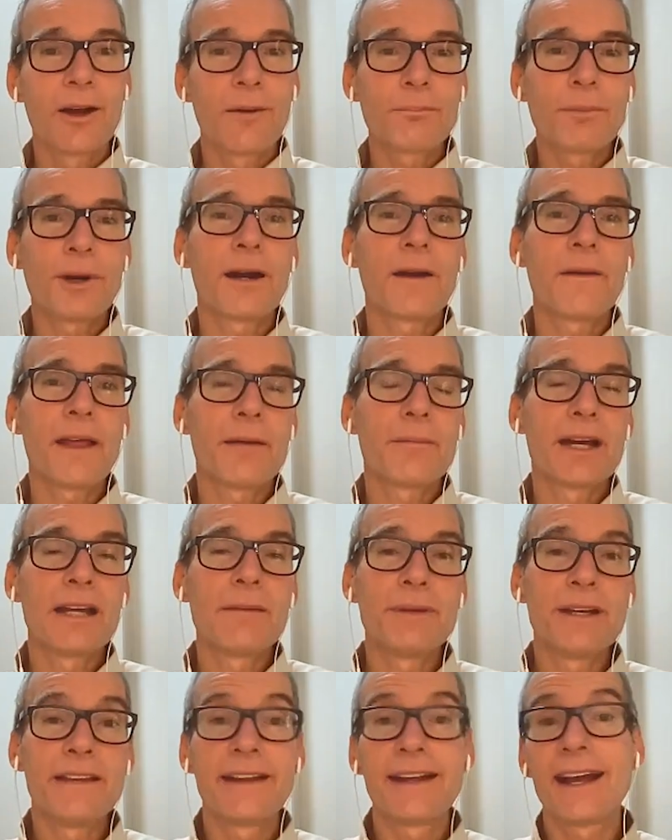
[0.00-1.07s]
Part of that might
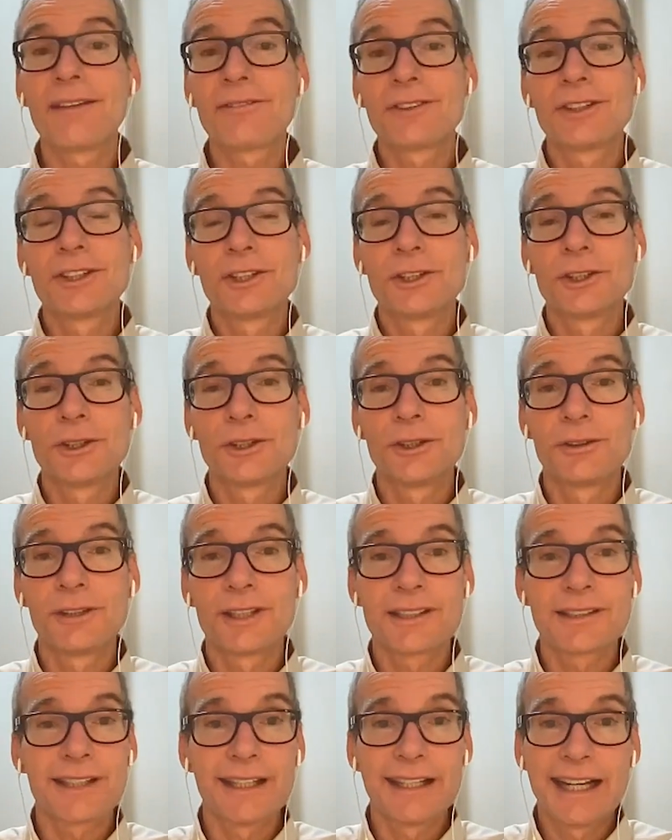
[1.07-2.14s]
be they have to do,
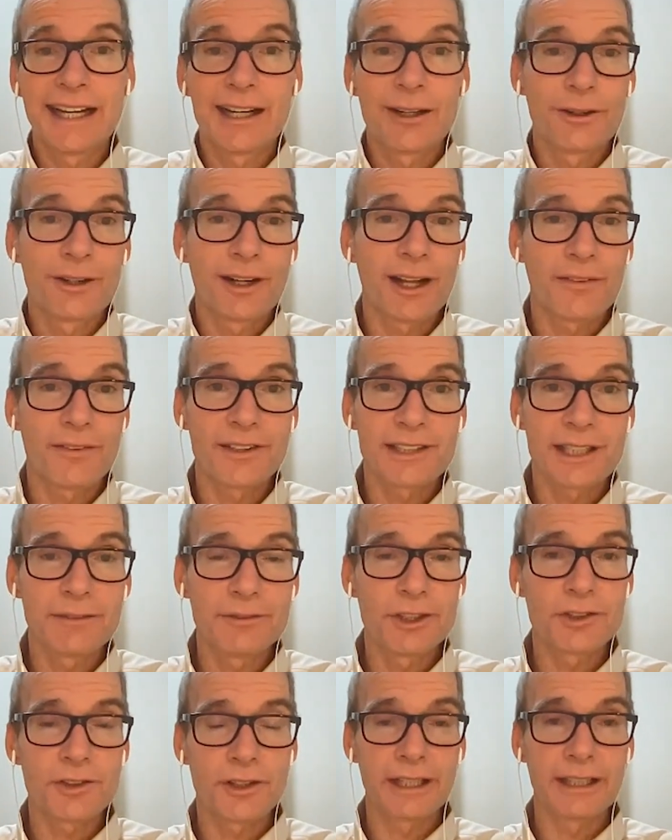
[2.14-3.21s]
let's say, an hour health and safety
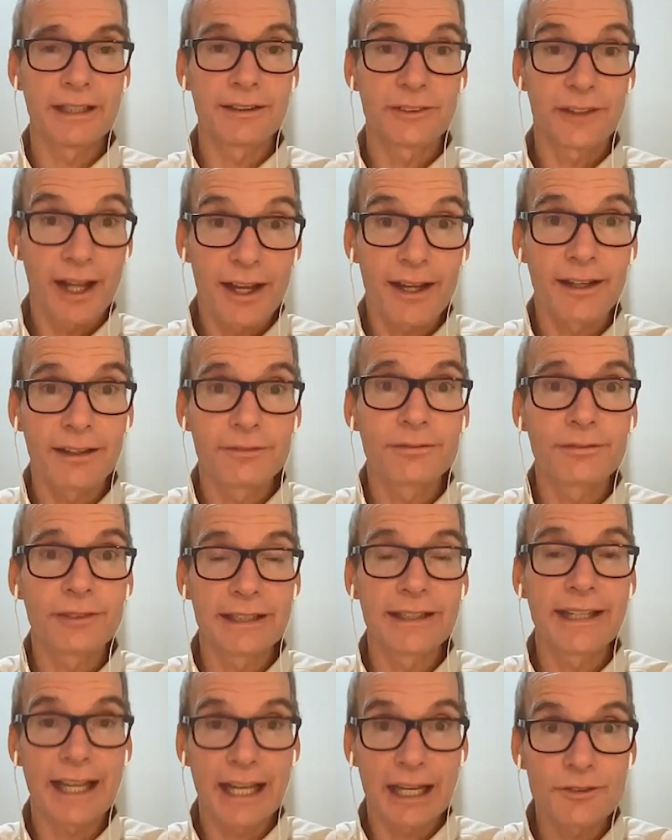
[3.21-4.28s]
training live, like
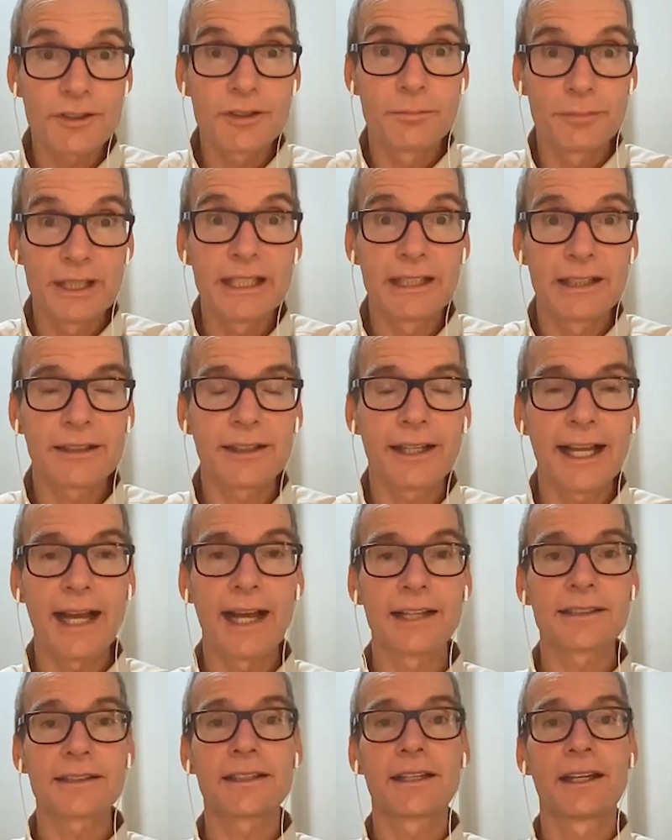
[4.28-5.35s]
they have to be in a
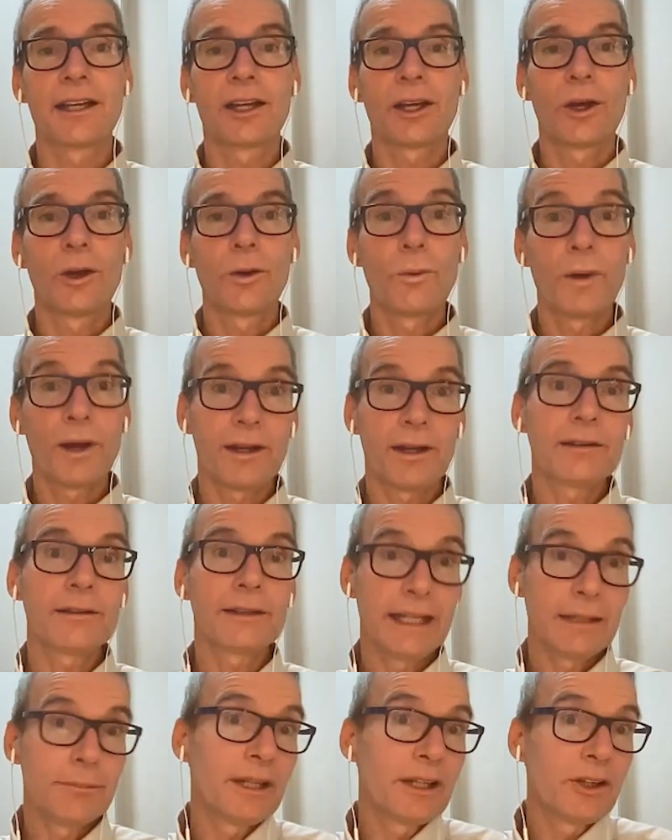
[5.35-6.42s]
class. Well,
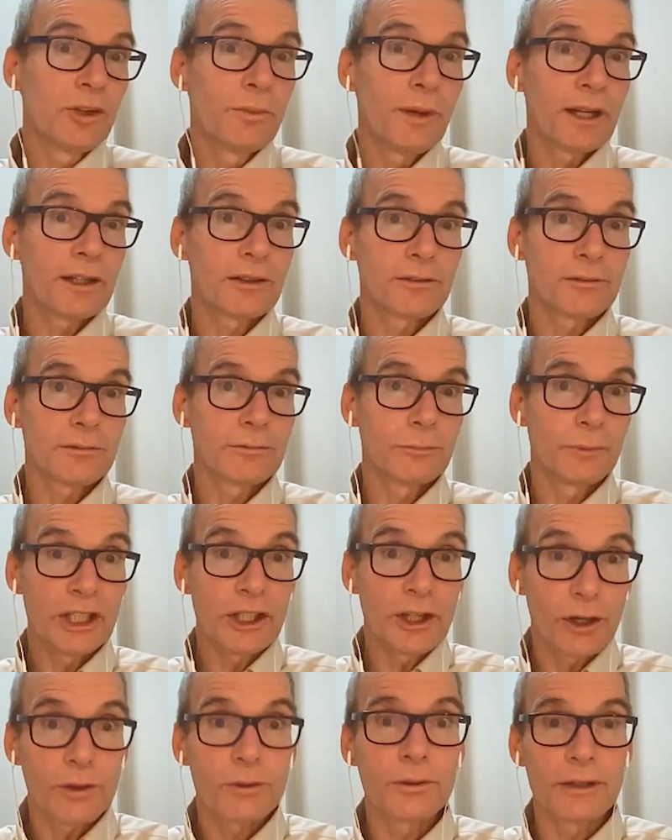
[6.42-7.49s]
in Big Blue Button, we
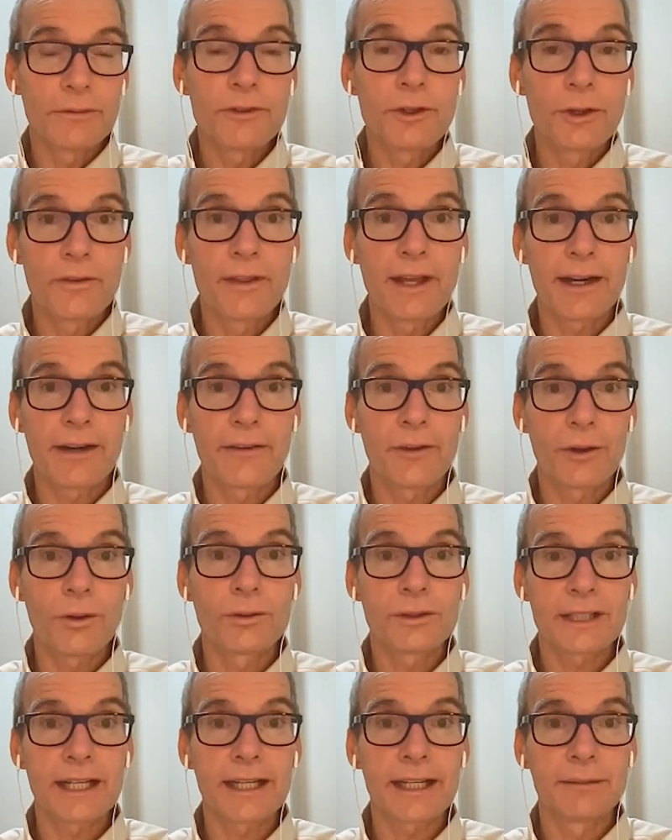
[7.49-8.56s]
know if you're there the whole
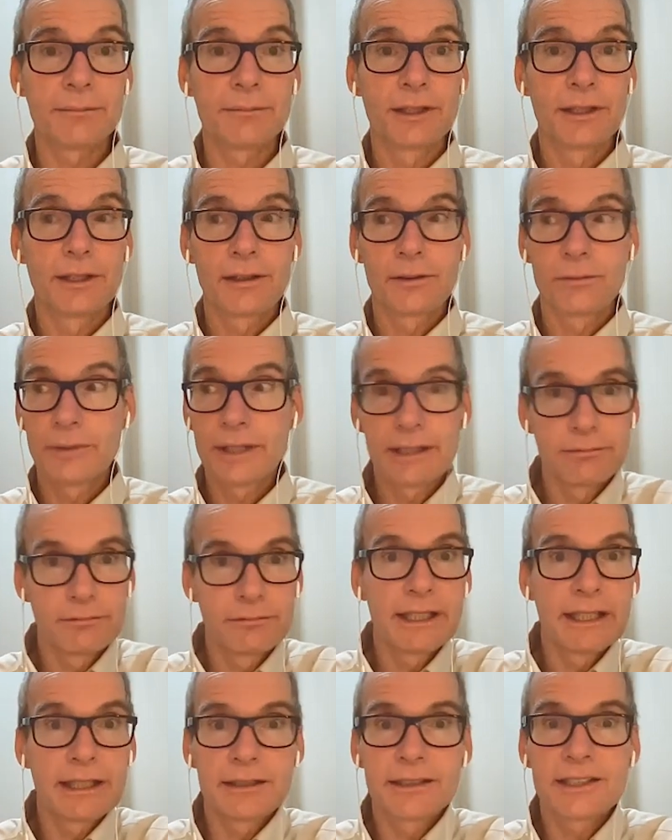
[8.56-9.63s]
time. We, we
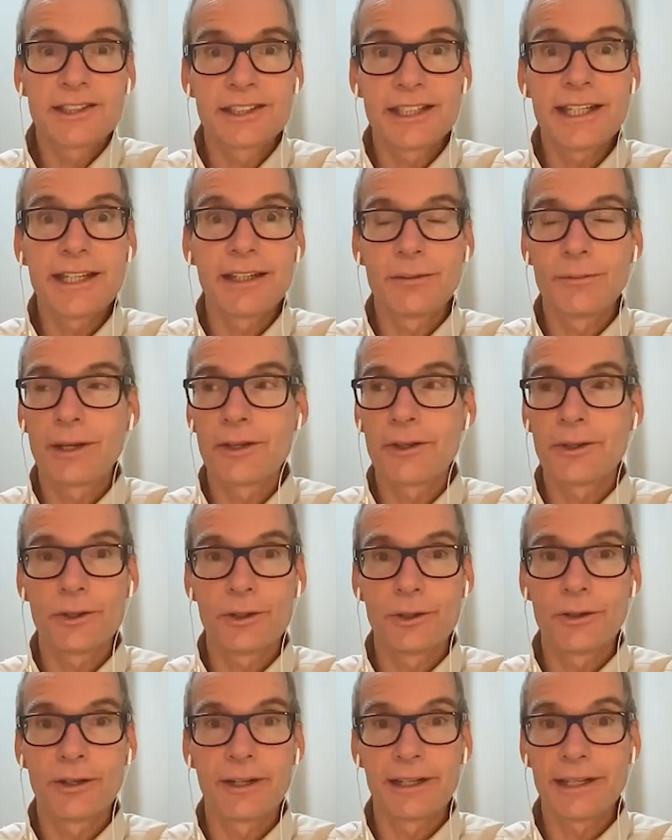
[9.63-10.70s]
can see whether
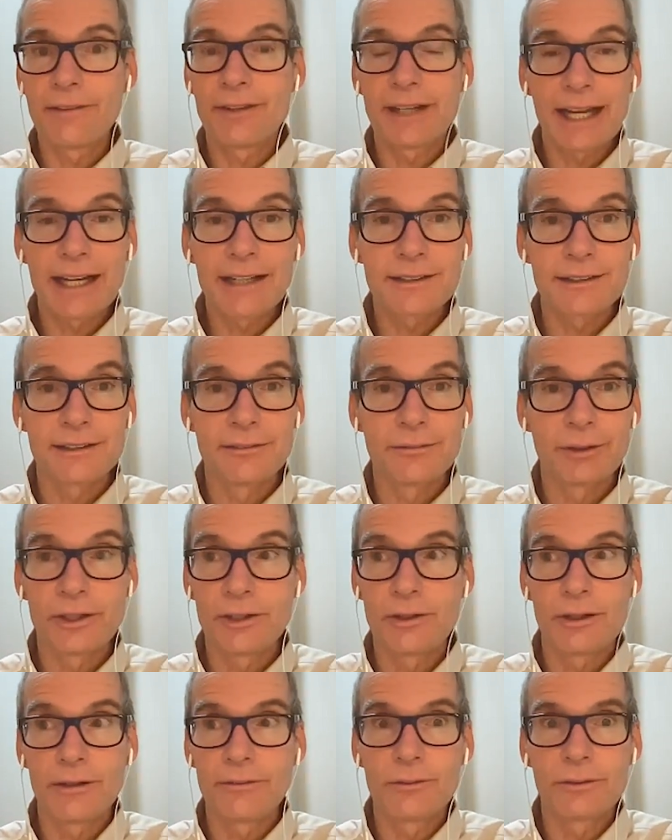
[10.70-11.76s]
you are even active, whether
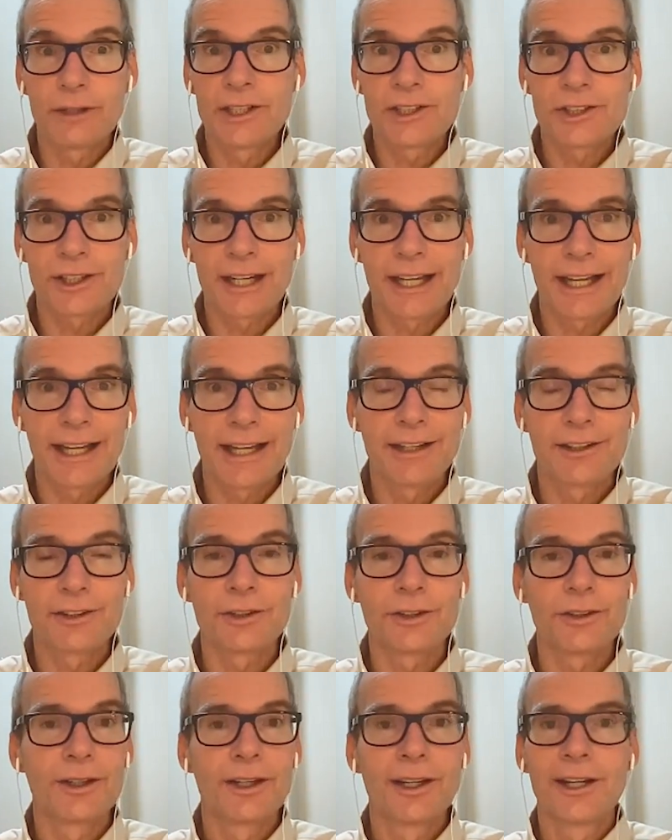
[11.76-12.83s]
you can raise your hand
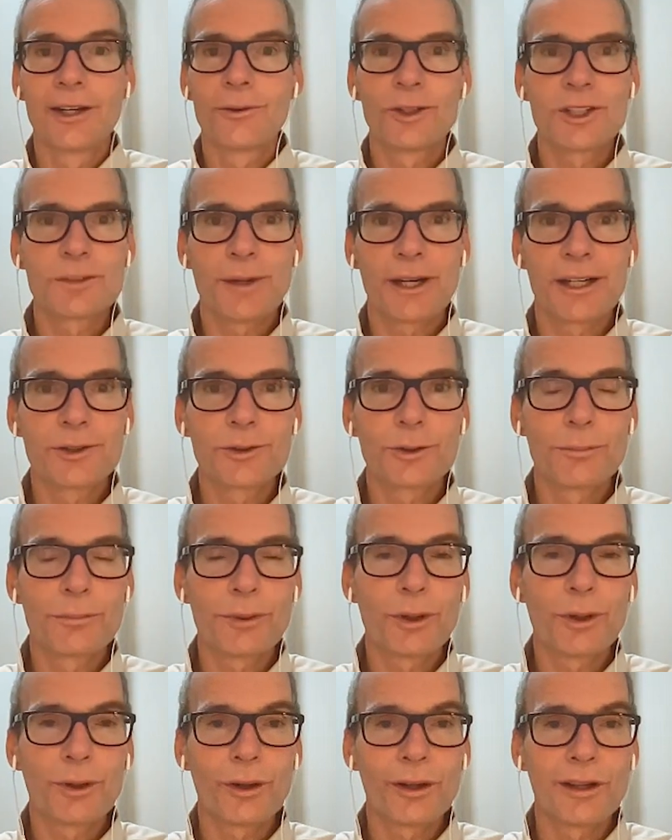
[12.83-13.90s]
or responded to a
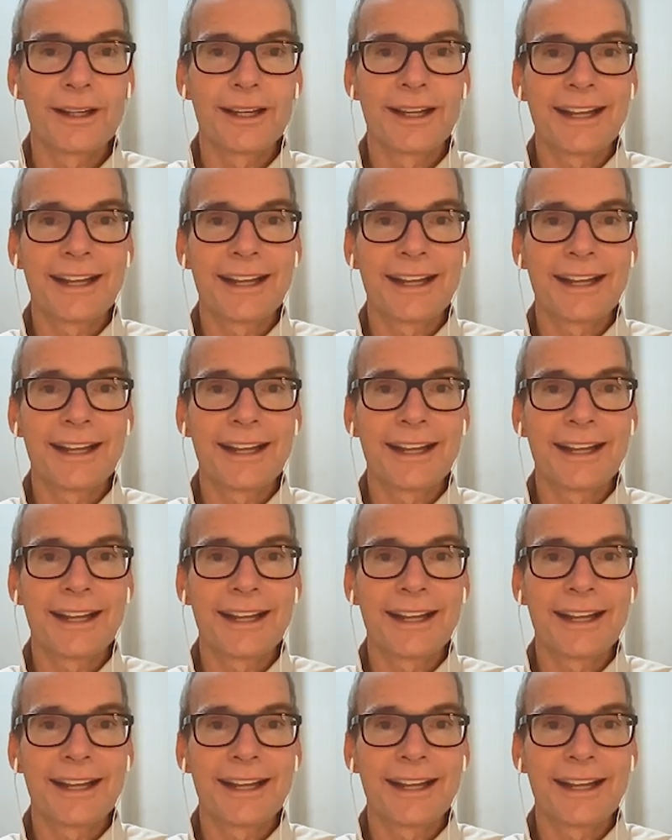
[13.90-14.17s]
poll.